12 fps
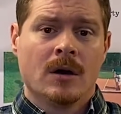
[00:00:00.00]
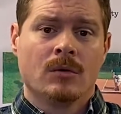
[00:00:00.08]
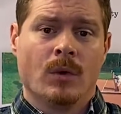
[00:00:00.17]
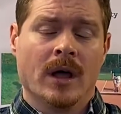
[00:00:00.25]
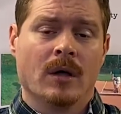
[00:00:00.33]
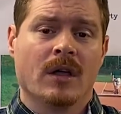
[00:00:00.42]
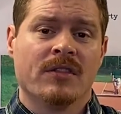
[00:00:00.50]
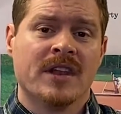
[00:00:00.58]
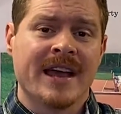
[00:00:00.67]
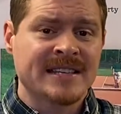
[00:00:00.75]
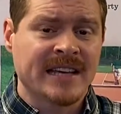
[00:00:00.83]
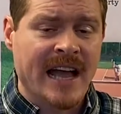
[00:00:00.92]
Well, the
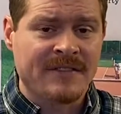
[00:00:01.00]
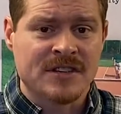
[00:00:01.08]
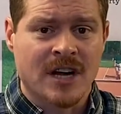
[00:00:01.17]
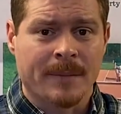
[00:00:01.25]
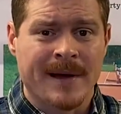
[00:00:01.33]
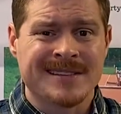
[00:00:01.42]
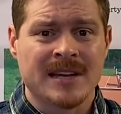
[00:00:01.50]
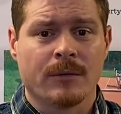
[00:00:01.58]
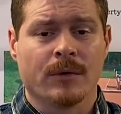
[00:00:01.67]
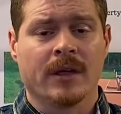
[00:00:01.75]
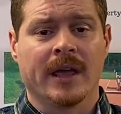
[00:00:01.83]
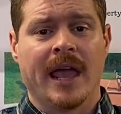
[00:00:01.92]
next thing I have to talk about,
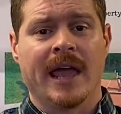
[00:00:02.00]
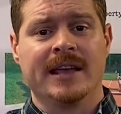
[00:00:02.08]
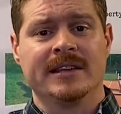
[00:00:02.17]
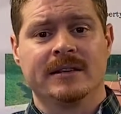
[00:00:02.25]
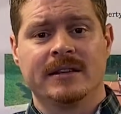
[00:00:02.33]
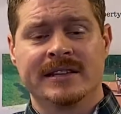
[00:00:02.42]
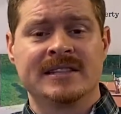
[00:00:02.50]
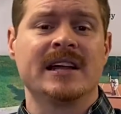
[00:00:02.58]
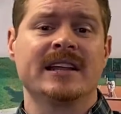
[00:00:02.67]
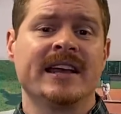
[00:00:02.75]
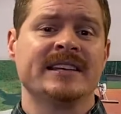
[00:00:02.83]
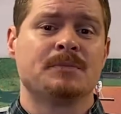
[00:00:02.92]
it's
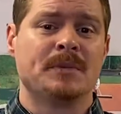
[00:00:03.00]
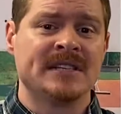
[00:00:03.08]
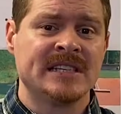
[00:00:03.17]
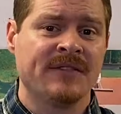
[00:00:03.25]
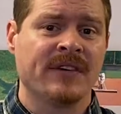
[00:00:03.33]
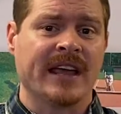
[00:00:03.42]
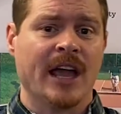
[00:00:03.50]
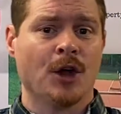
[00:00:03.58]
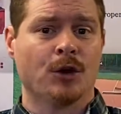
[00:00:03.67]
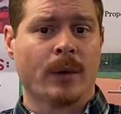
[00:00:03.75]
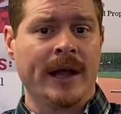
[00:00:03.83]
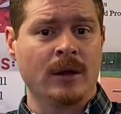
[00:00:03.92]
not a specific El
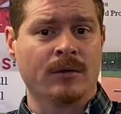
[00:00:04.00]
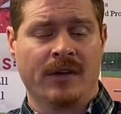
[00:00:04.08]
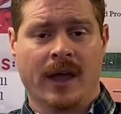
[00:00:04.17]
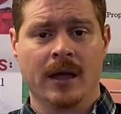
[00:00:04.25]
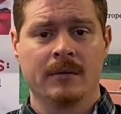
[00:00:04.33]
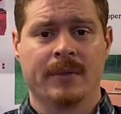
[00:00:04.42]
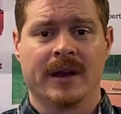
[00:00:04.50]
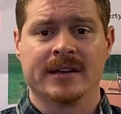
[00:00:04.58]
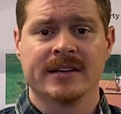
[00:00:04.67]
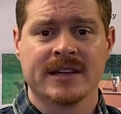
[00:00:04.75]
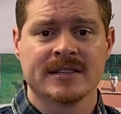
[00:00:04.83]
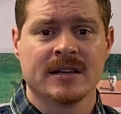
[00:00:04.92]
Dorado thing, but it
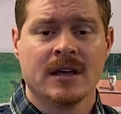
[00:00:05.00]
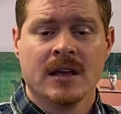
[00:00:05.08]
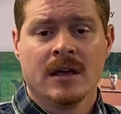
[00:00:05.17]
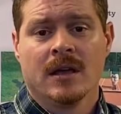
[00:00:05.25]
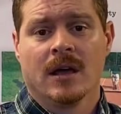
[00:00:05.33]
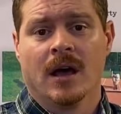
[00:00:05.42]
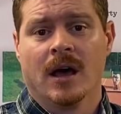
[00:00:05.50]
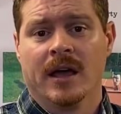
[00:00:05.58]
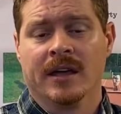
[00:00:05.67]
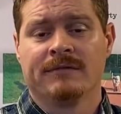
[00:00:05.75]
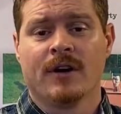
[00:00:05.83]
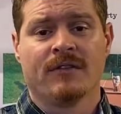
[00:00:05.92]
does
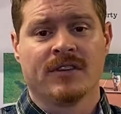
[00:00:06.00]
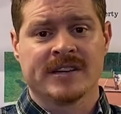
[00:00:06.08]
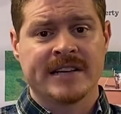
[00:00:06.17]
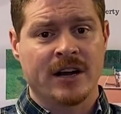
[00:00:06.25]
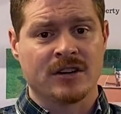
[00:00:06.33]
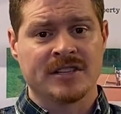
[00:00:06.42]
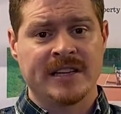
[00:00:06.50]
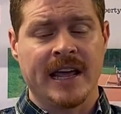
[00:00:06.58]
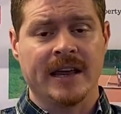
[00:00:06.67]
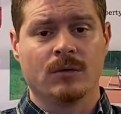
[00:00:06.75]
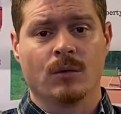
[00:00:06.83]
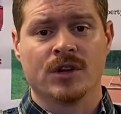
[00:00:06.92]
involve the entire
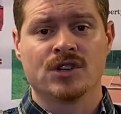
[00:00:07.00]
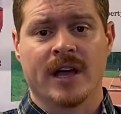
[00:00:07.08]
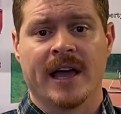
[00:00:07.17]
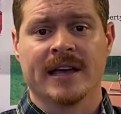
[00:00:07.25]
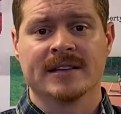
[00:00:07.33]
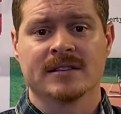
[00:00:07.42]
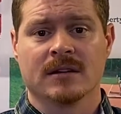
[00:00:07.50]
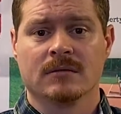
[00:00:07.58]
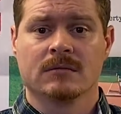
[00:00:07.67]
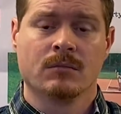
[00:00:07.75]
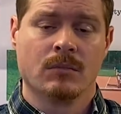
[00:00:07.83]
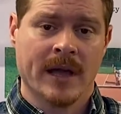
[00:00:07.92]
state, which as
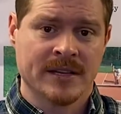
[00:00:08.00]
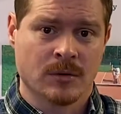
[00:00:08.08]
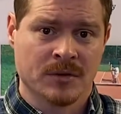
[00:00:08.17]
a